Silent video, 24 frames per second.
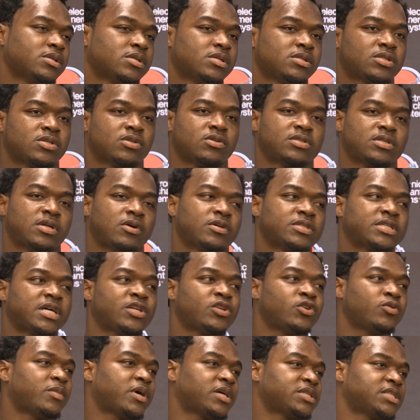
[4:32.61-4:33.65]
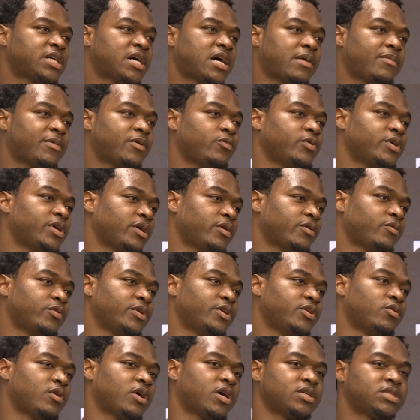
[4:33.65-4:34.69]
So as long as I do my job and we, we
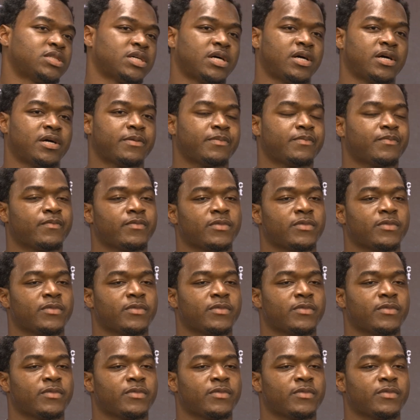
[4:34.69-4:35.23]
do our job